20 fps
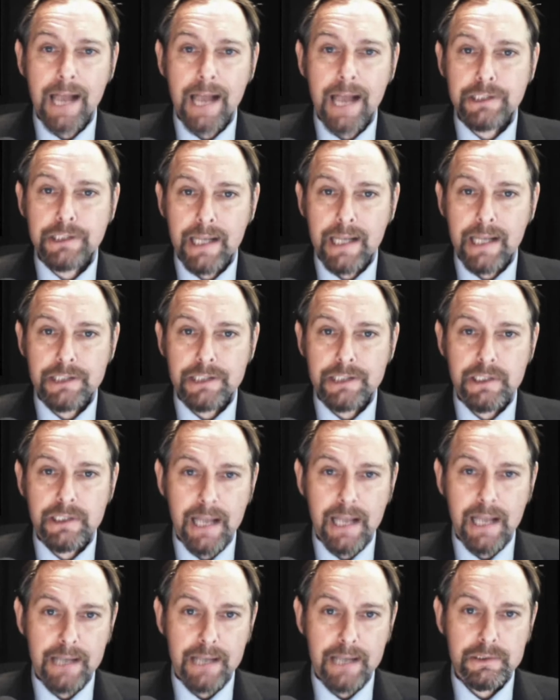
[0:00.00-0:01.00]
education
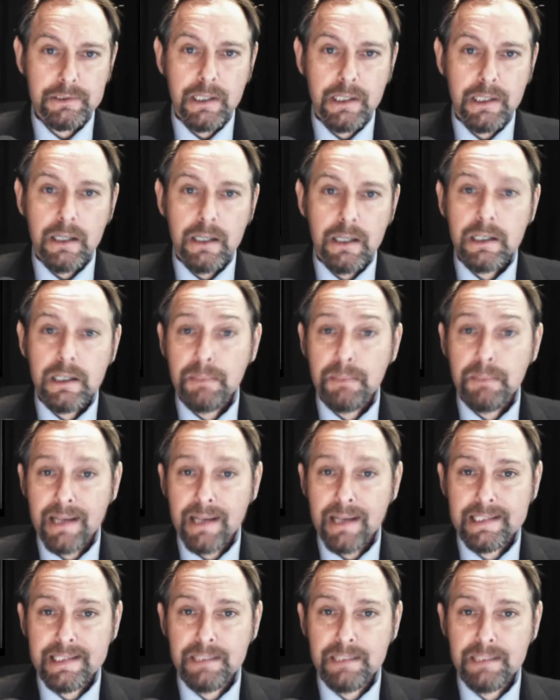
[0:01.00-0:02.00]
and health,
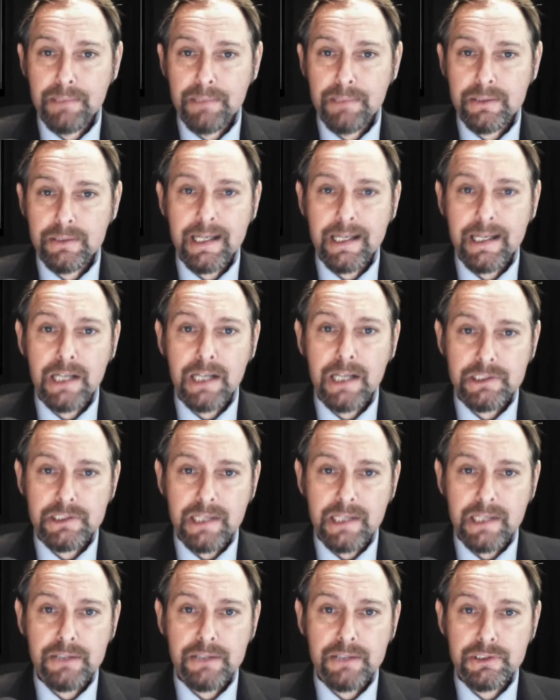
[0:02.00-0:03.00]
capacity building and
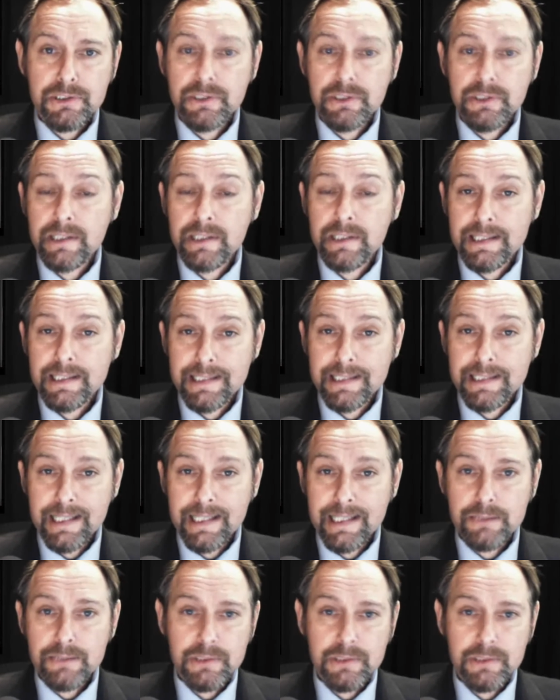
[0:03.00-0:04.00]
South Sudanese
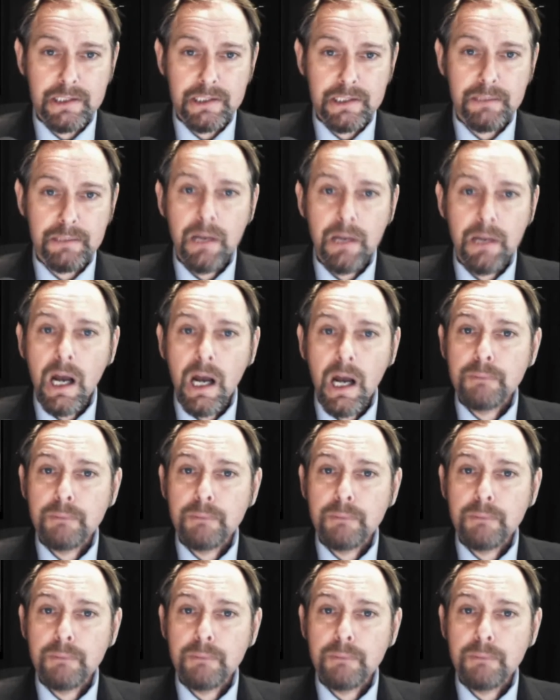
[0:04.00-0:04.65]
legal system,